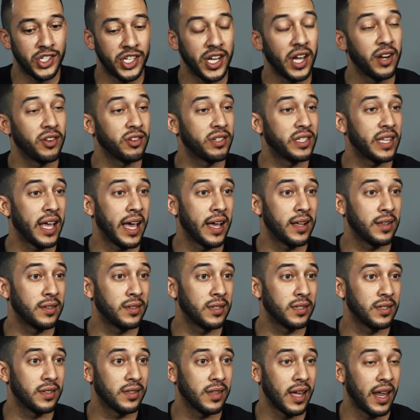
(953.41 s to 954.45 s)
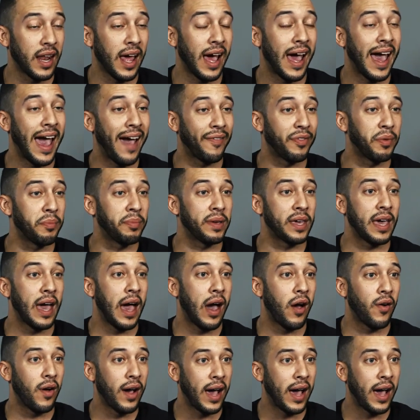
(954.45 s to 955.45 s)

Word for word: she understands that I have to be out.